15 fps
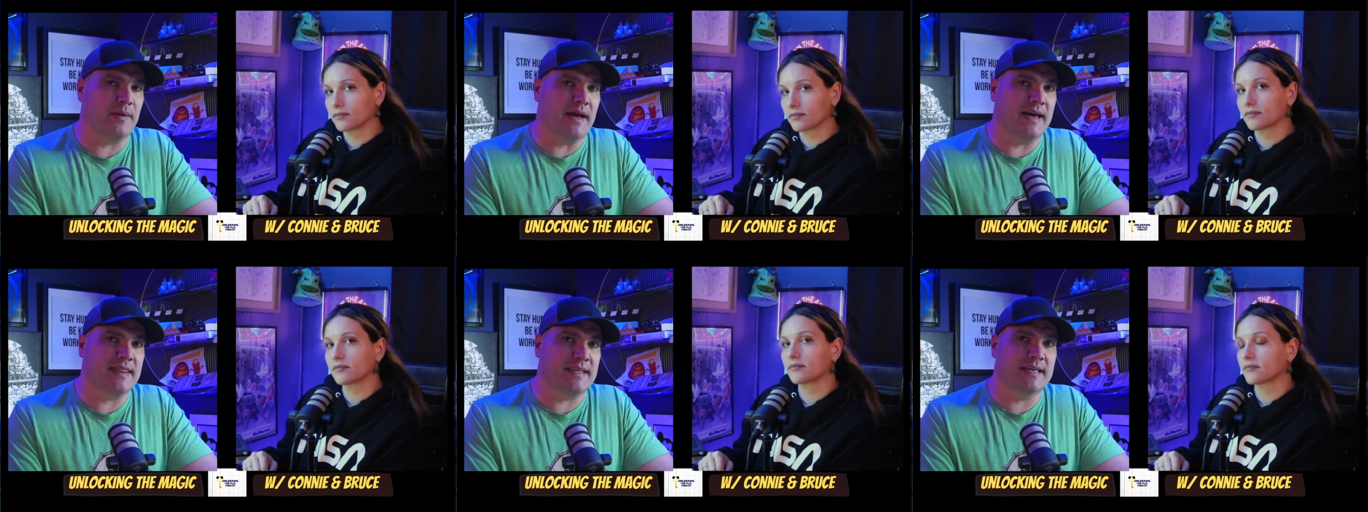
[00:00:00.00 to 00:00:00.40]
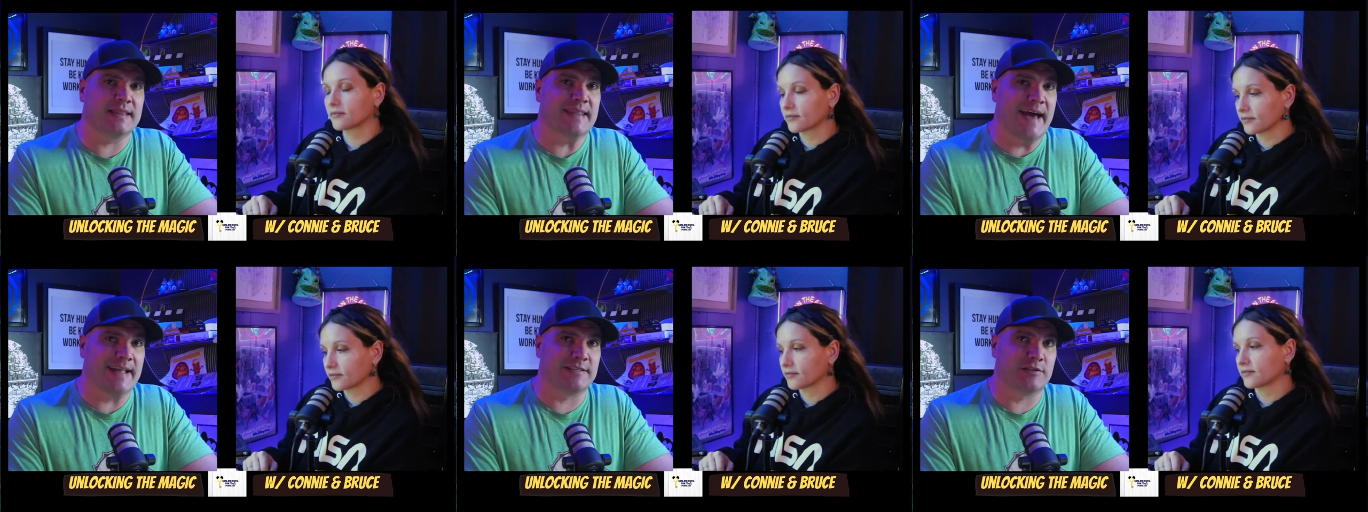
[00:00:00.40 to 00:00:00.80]
Speaker 1: And I think
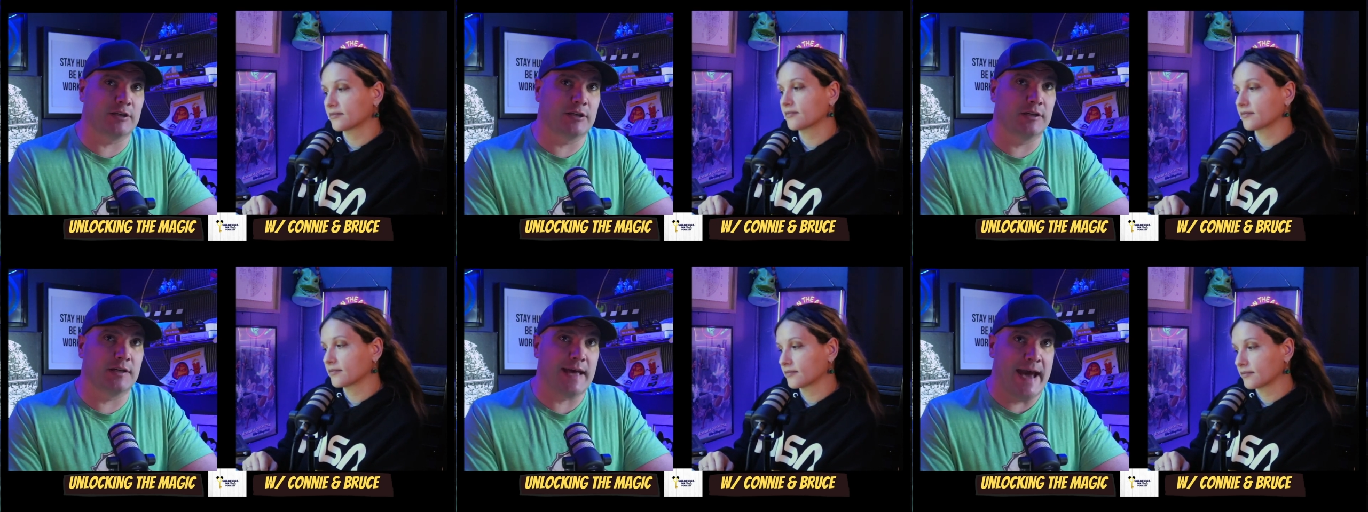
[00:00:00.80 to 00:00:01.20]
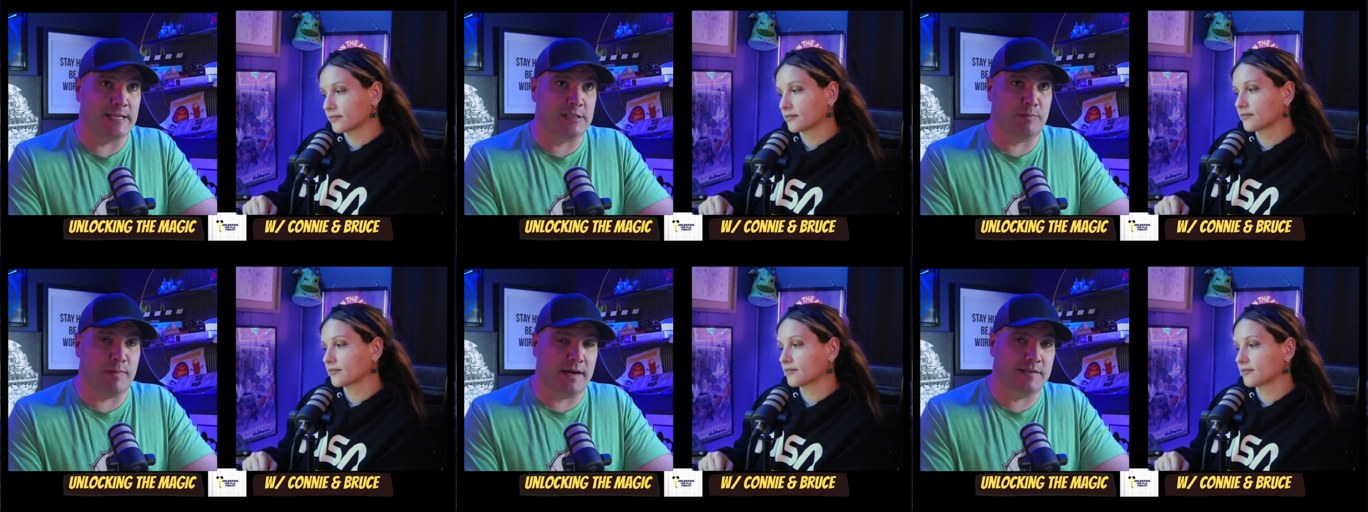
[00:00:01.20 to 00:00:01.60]
that's a good
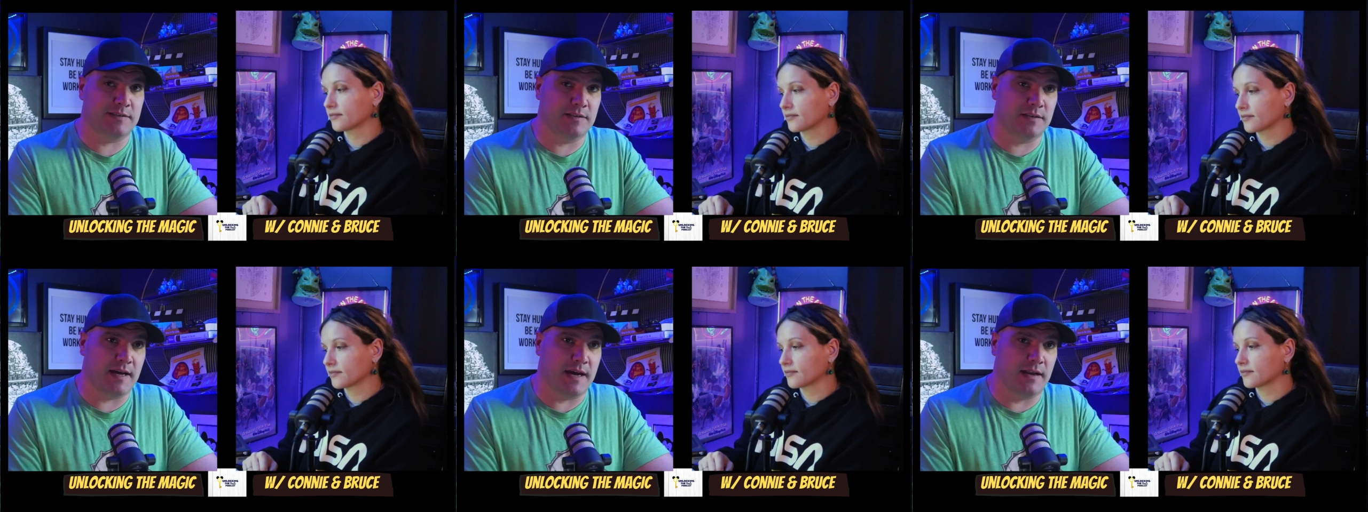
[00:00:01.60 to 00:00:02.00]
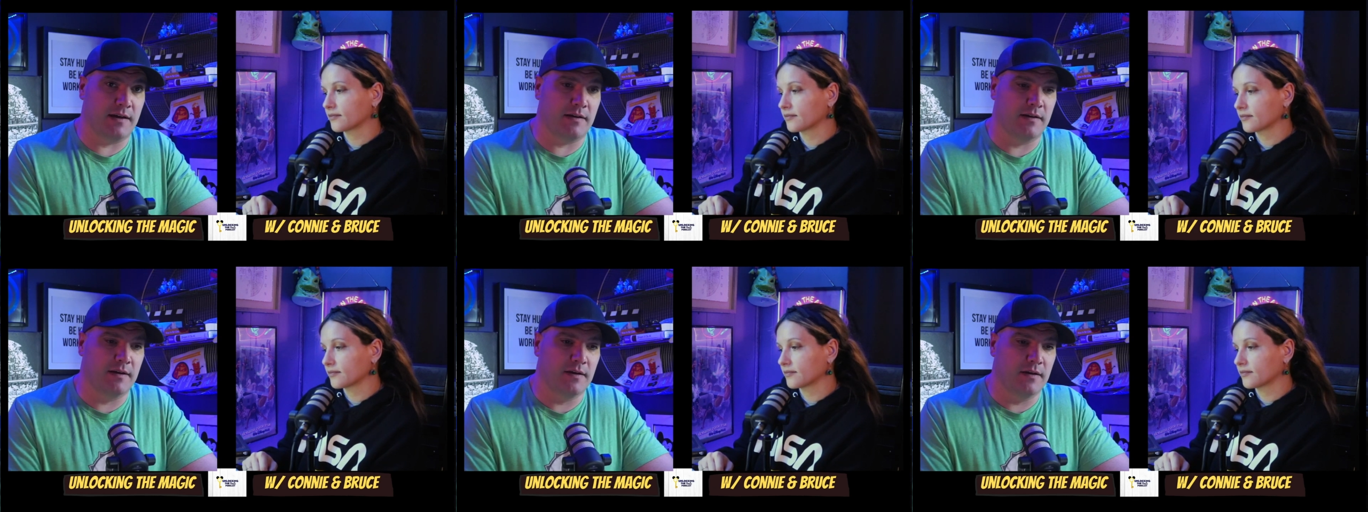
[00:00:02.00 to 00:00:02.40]
aspect to kind
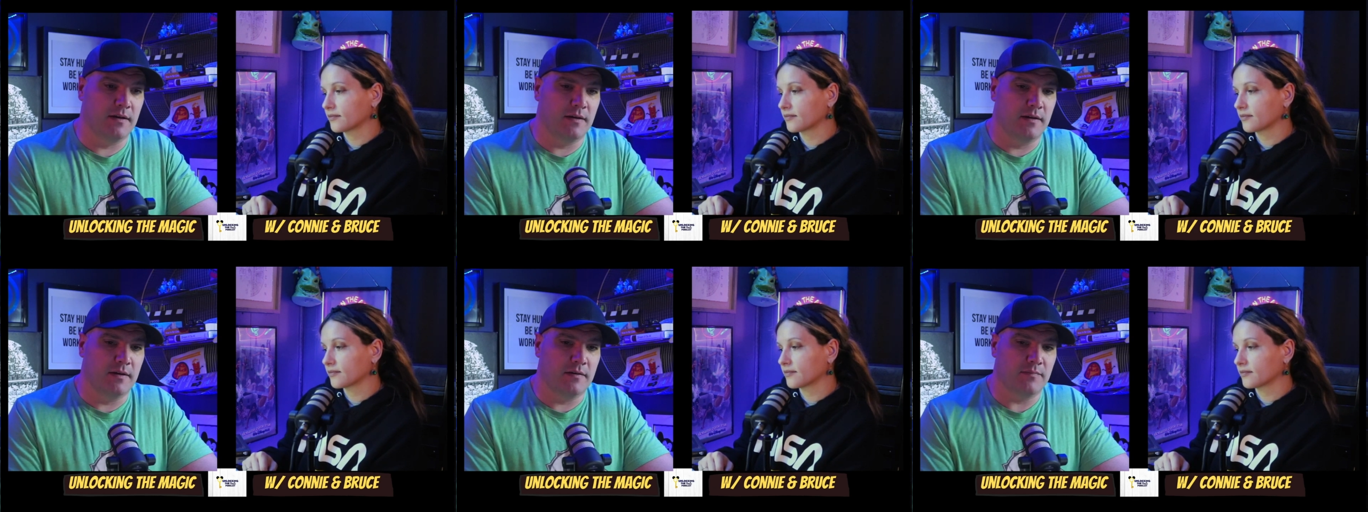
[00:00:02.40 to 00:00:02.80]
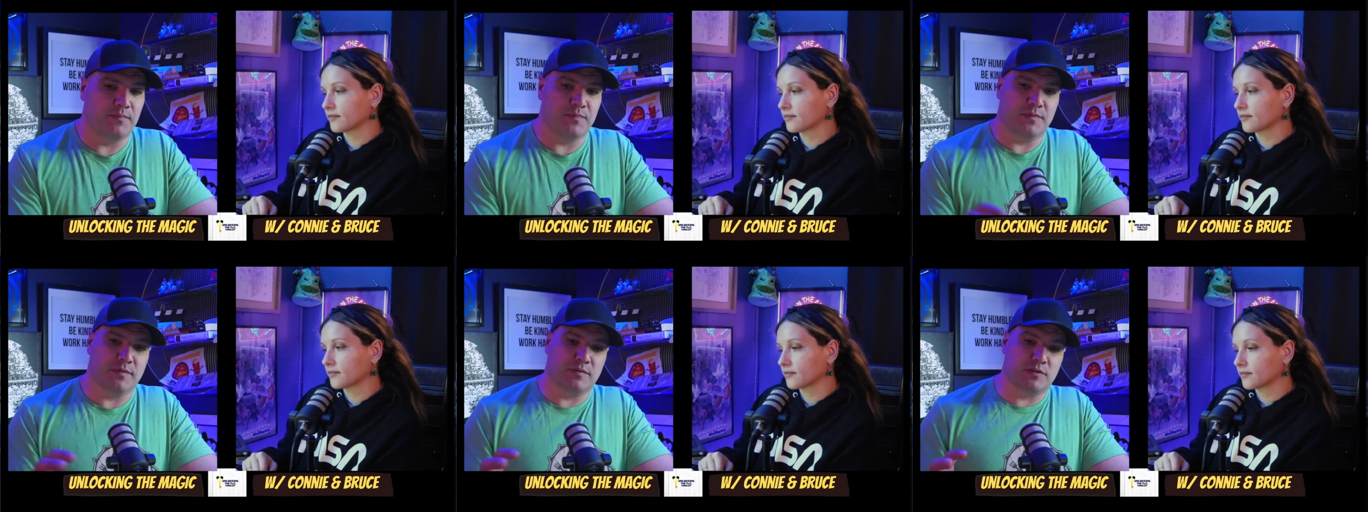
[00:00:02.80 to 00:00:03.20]
of
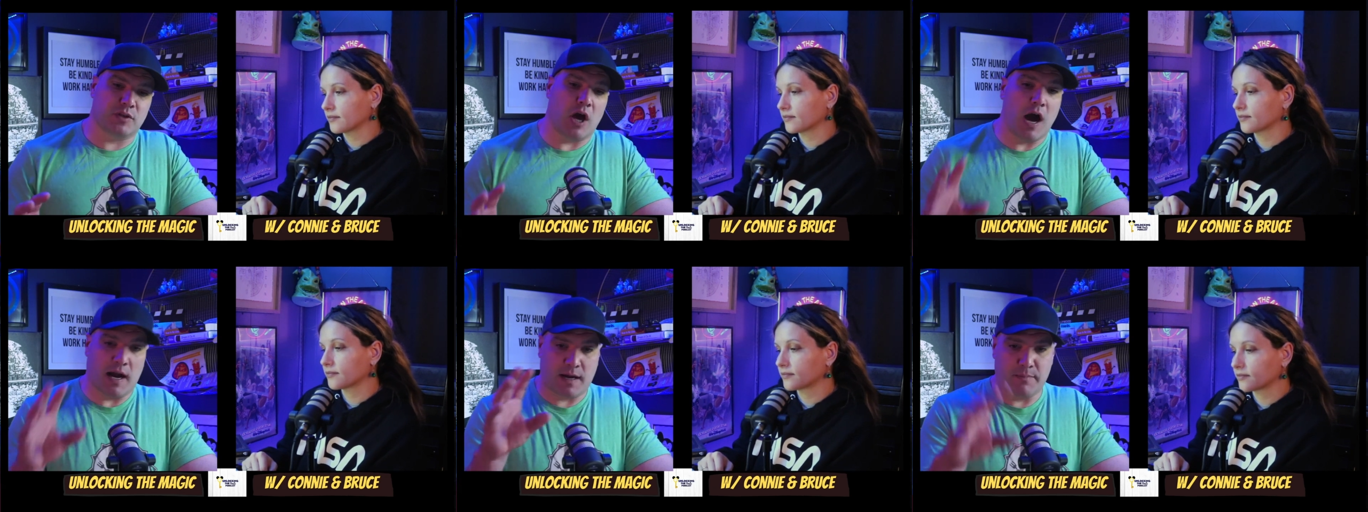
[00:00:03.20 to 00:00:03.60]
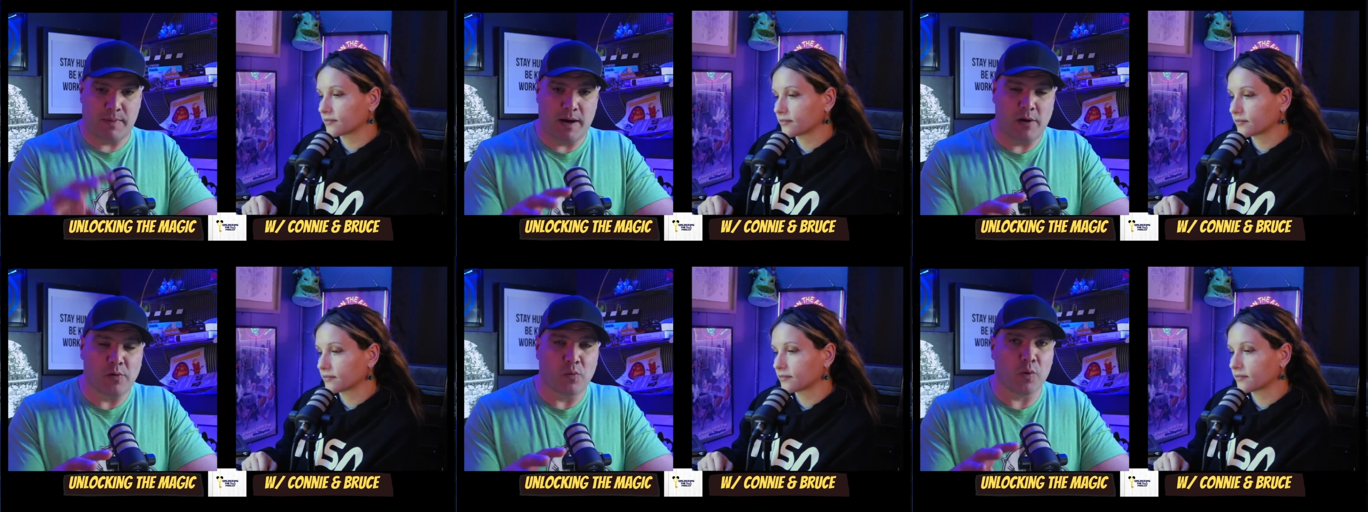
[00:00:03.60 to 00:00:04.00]
talk
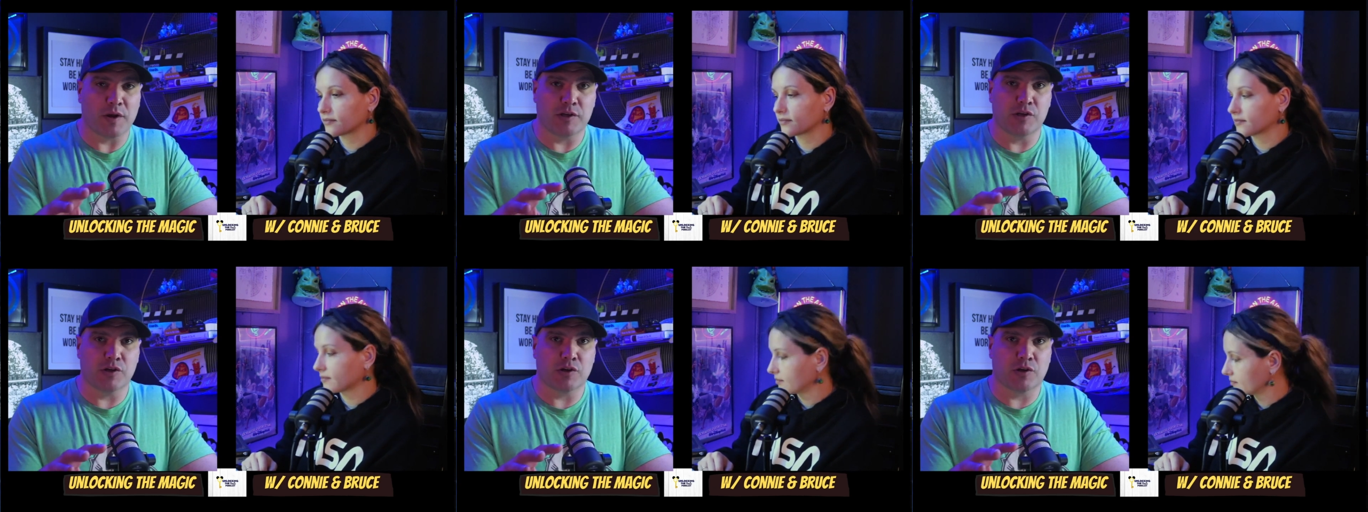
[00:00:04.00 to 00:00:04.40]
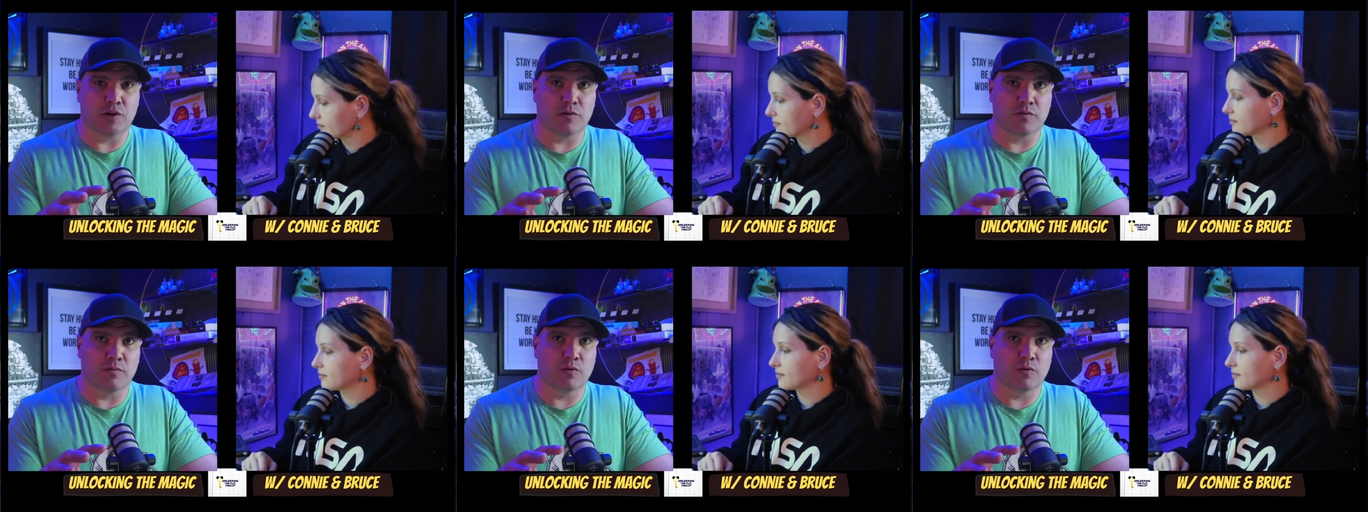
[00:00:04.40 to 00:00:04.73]
about when you're